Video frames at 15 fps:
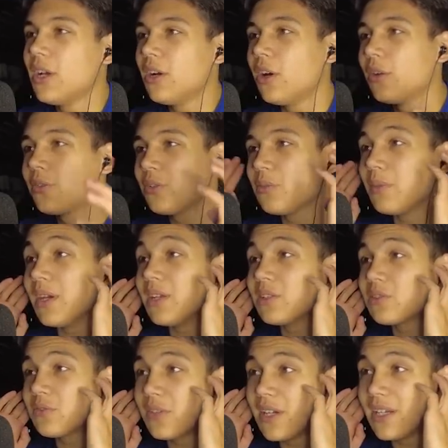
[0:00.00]
onto the main
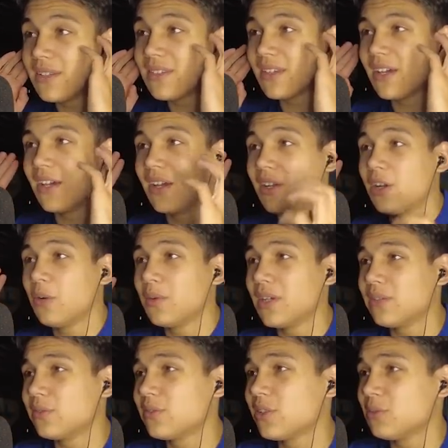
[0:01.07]
straight, going
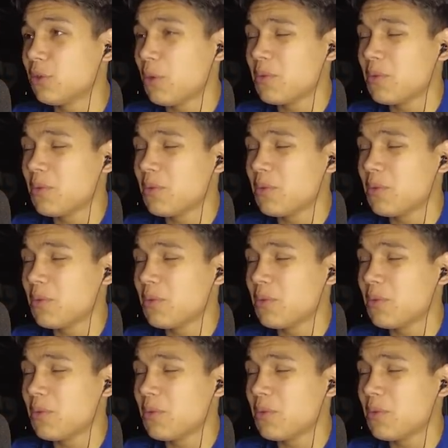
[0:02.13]
into turn 1,